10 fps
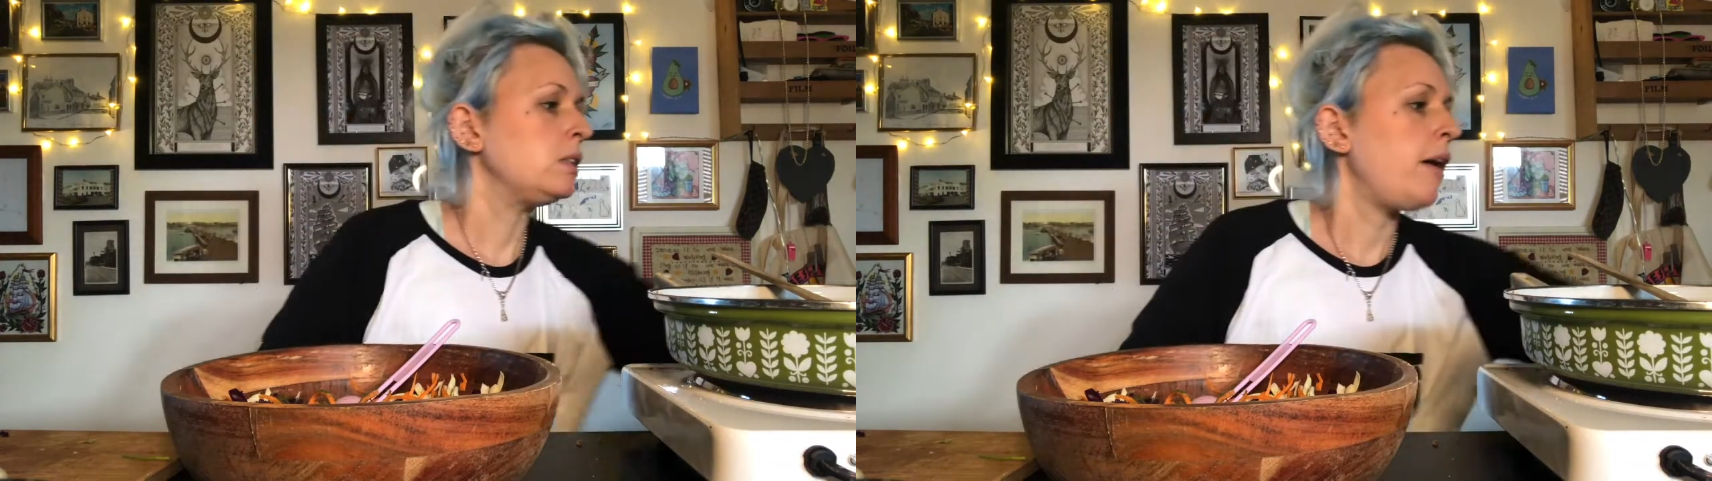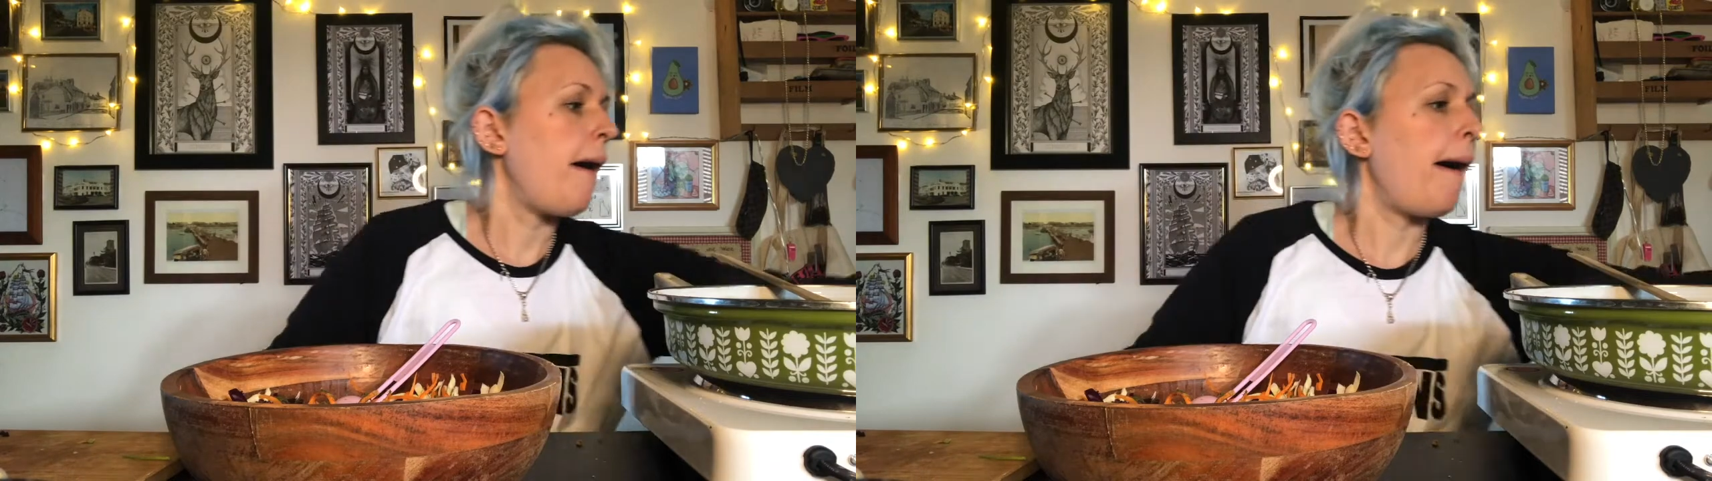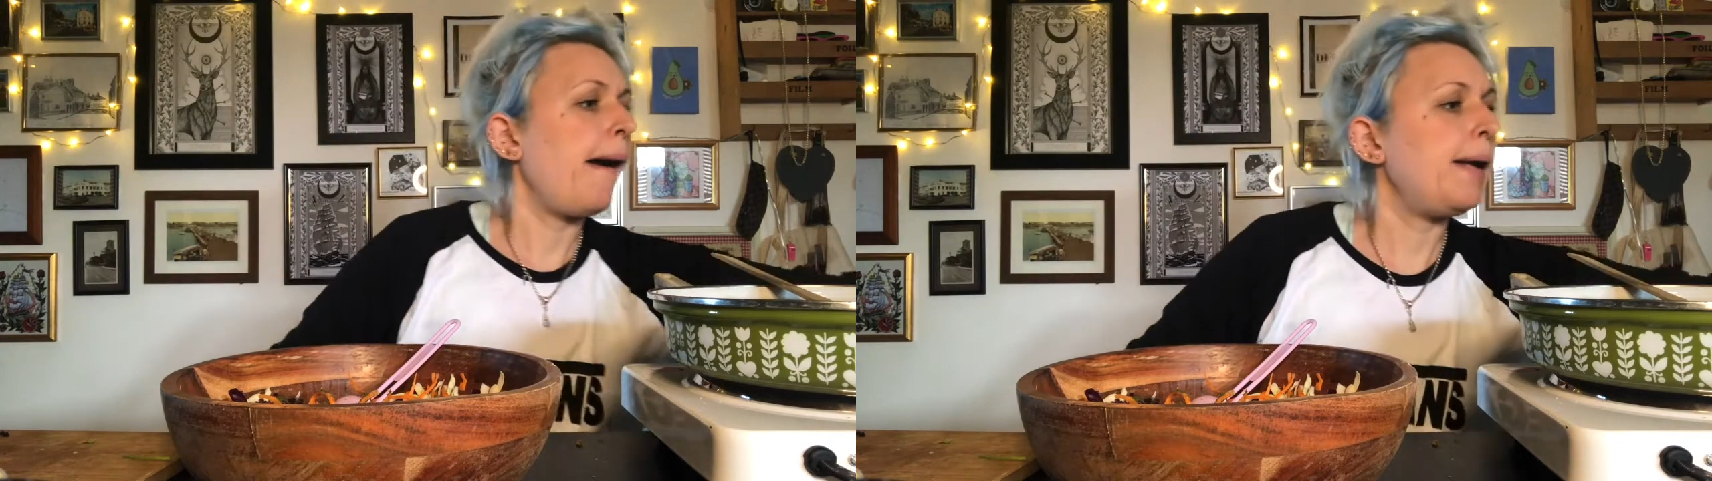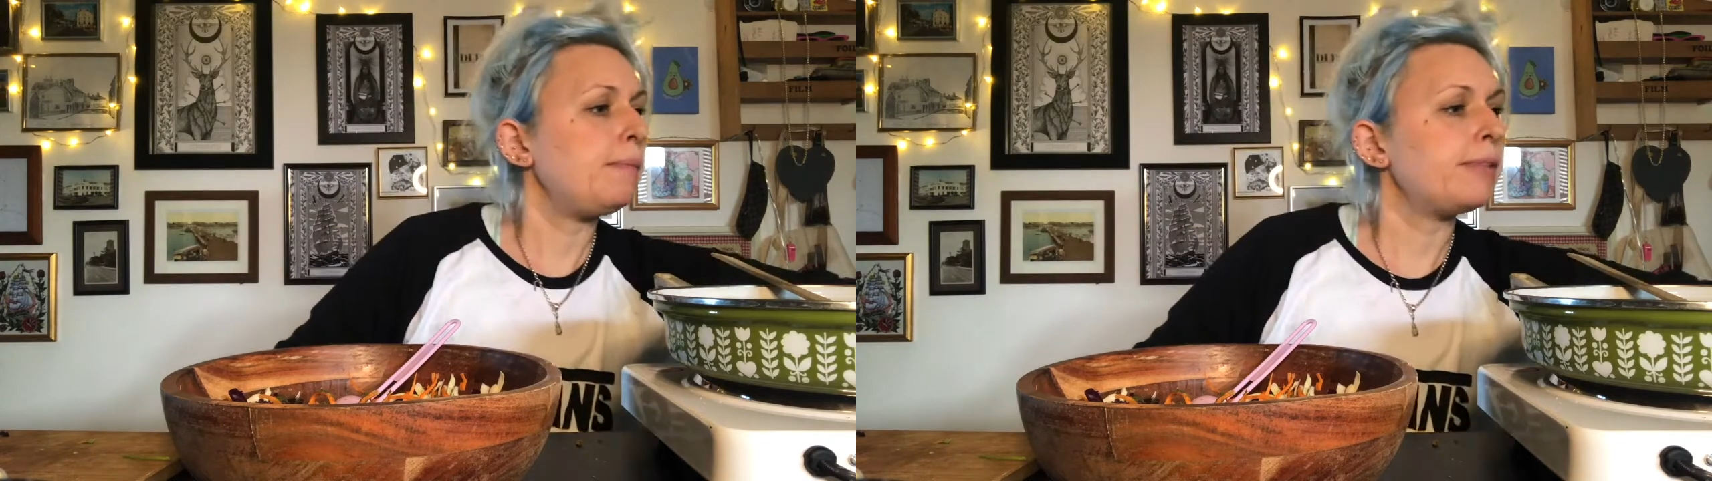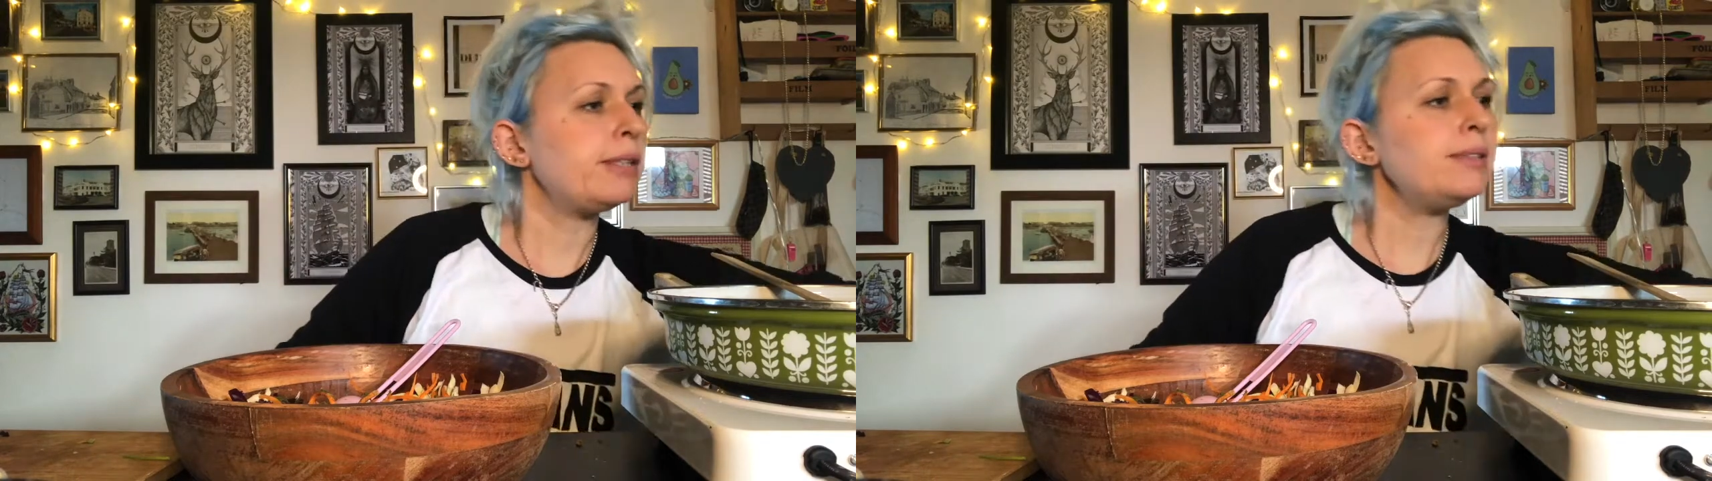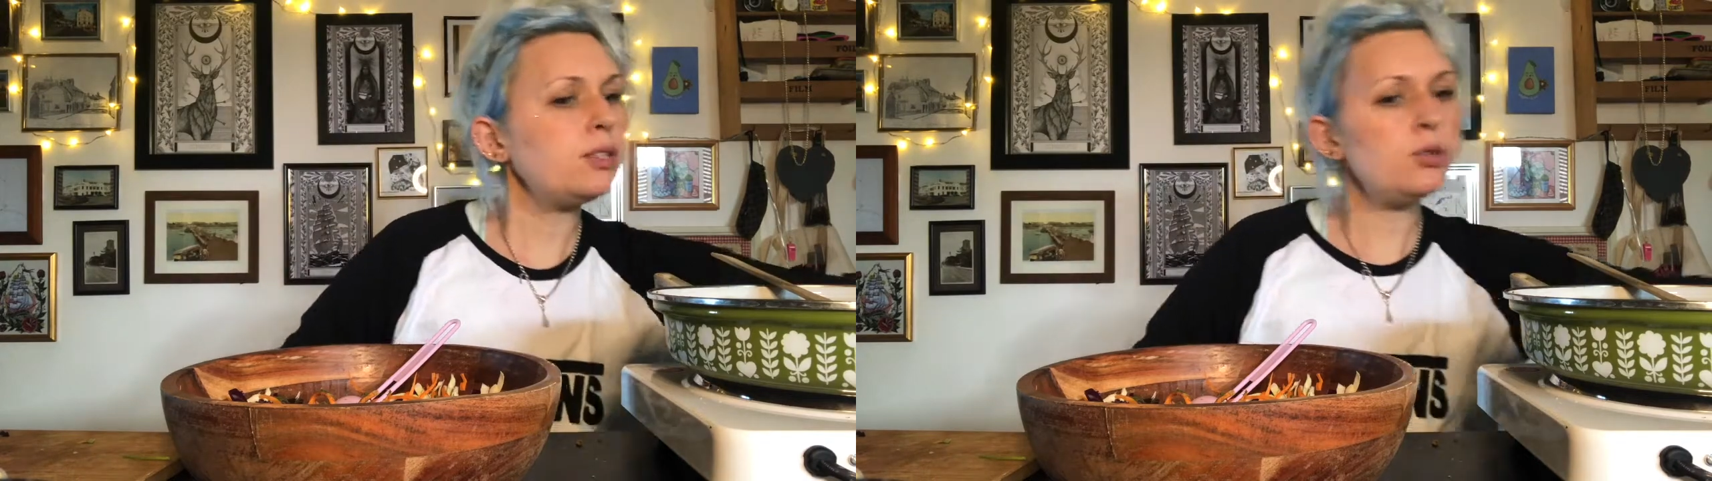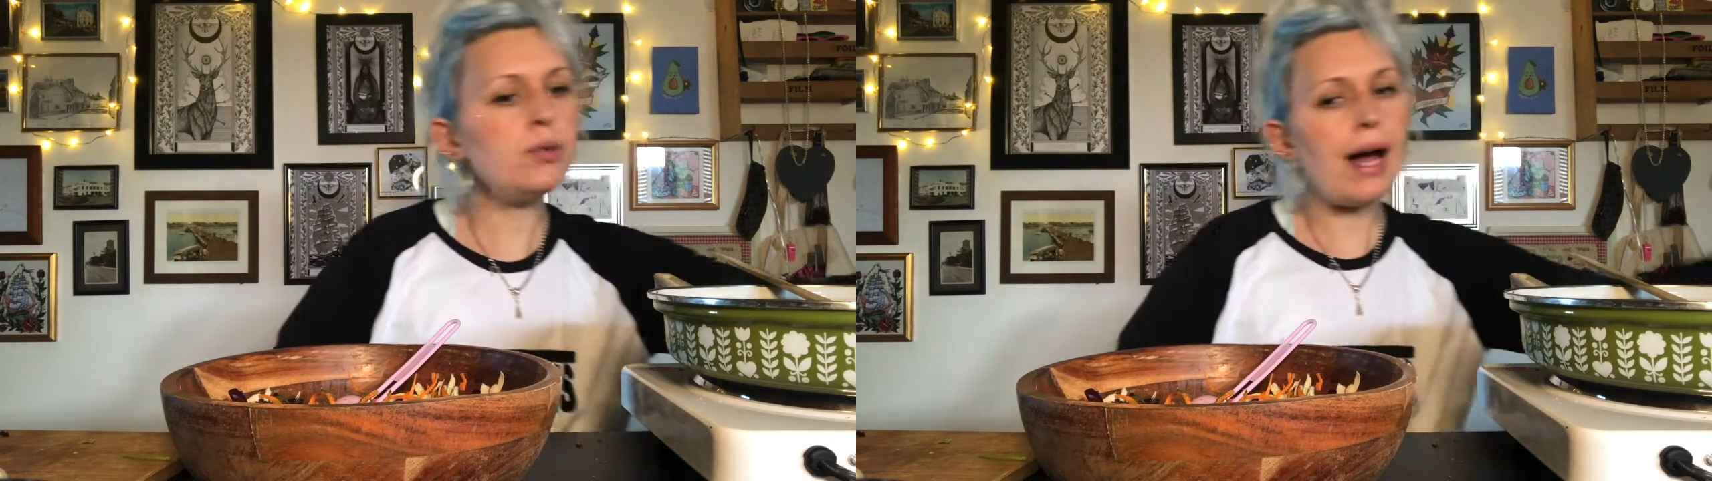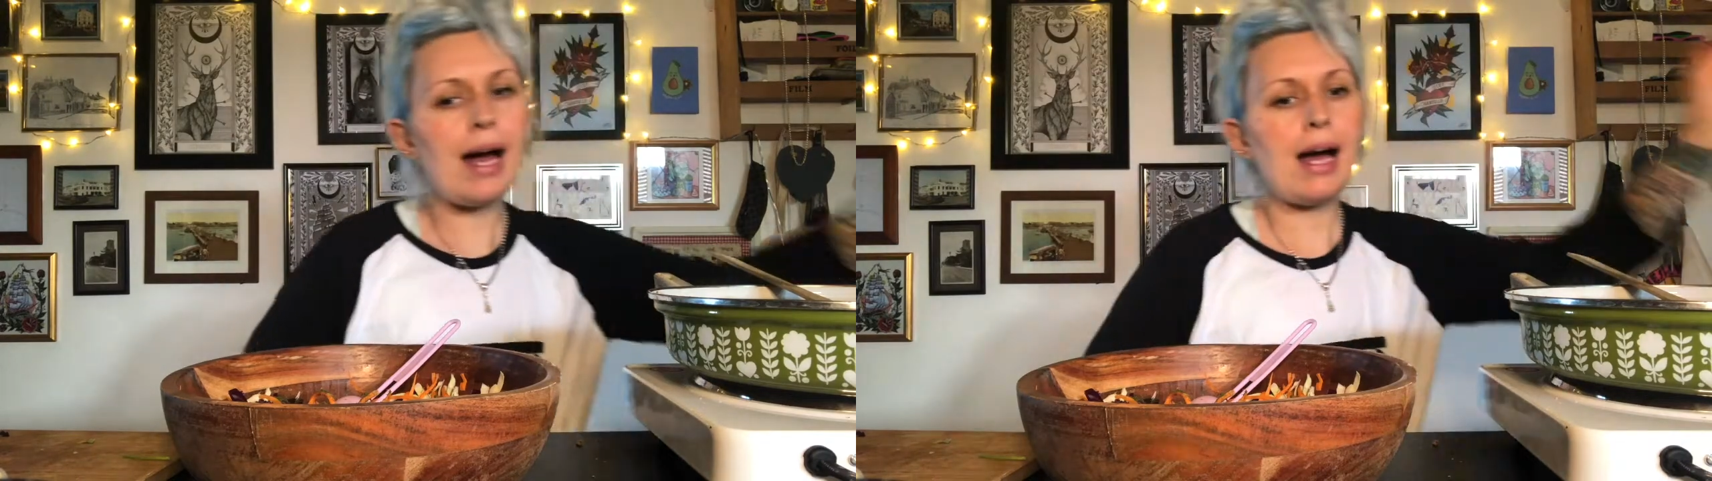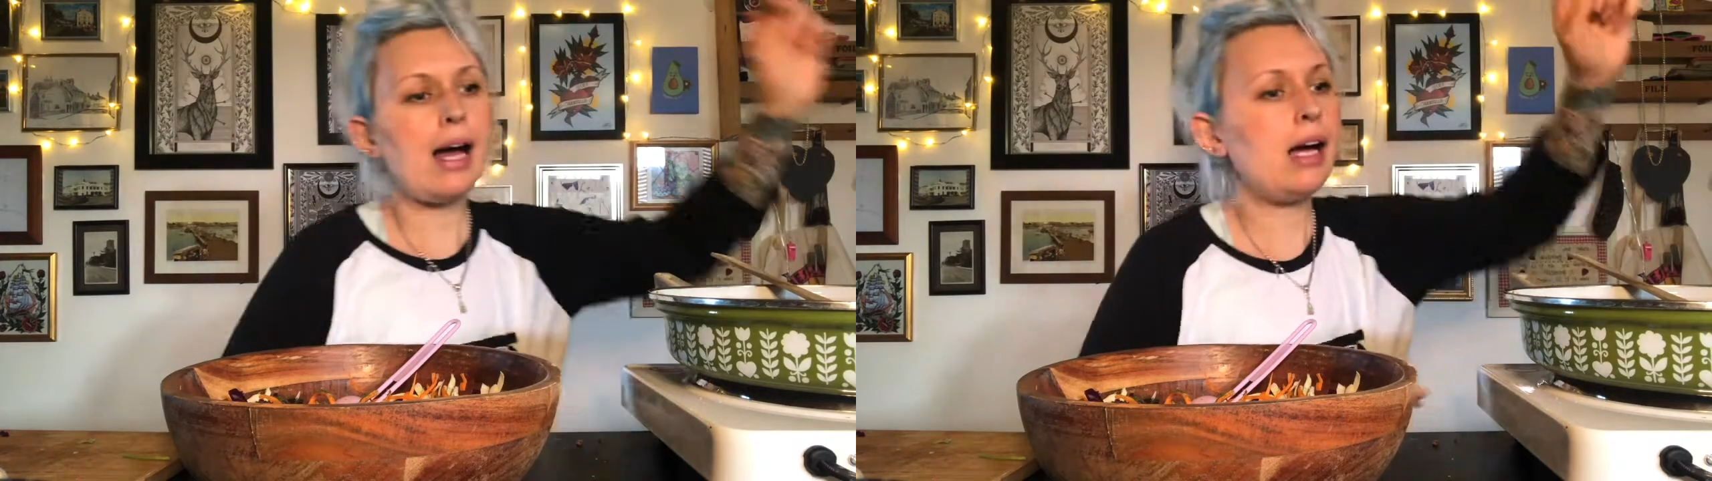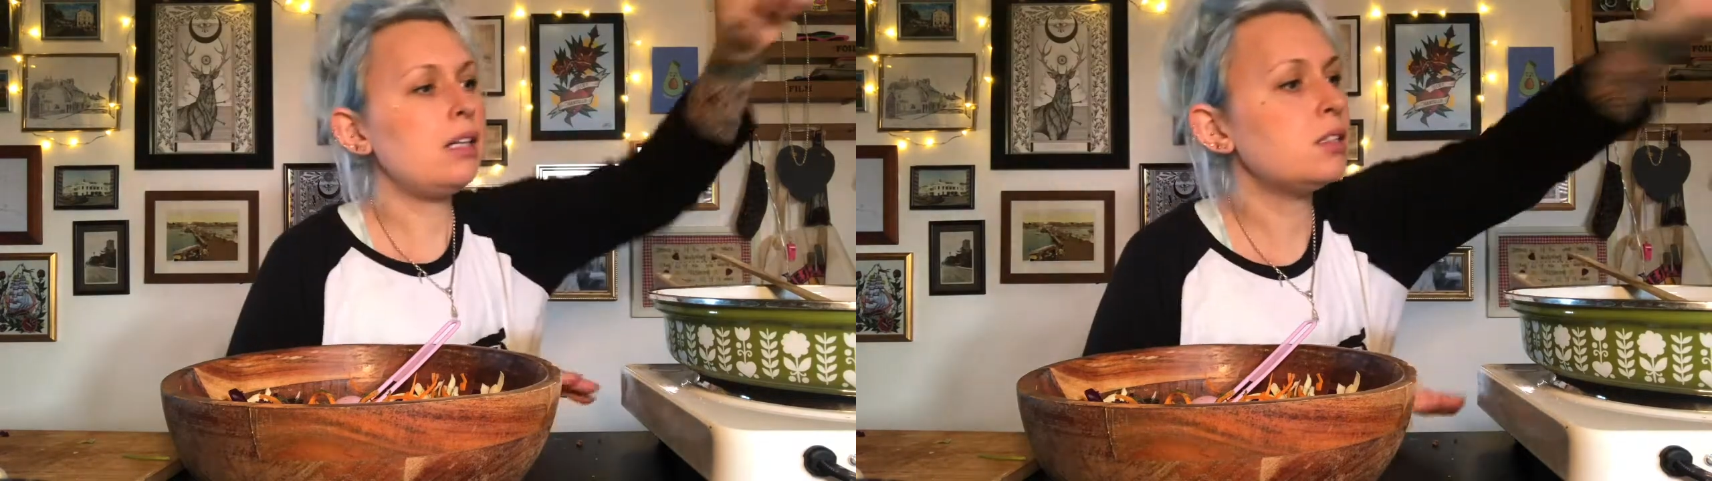I'm going to
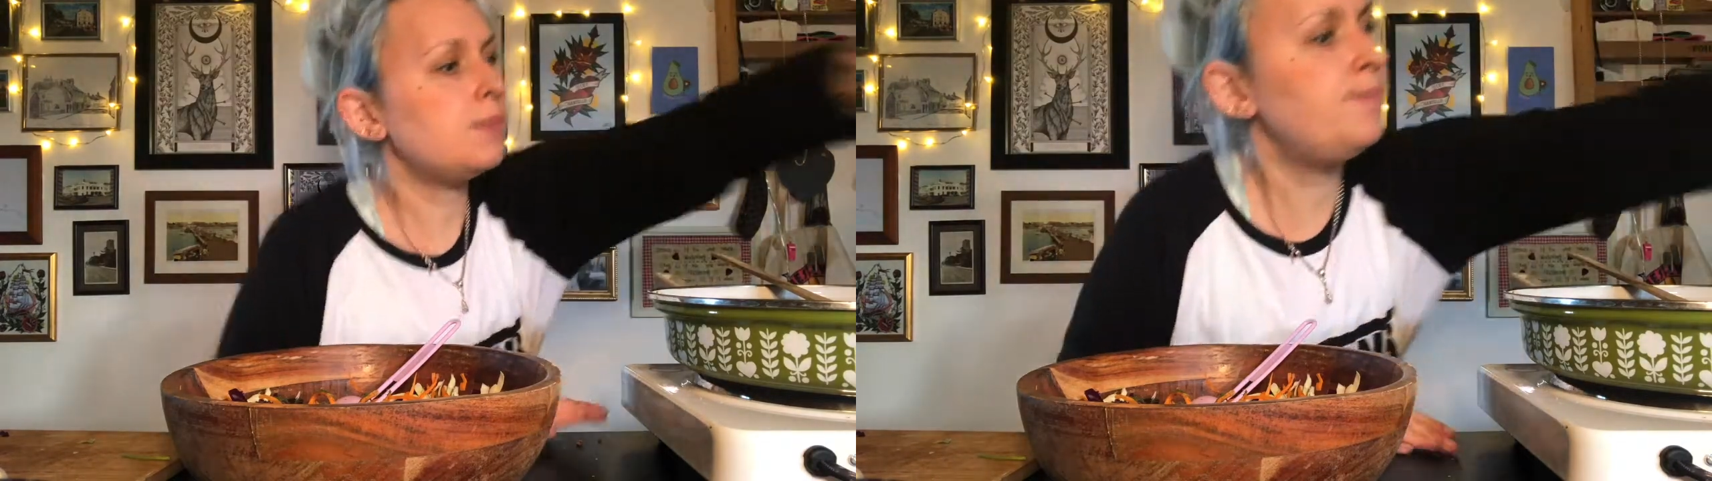add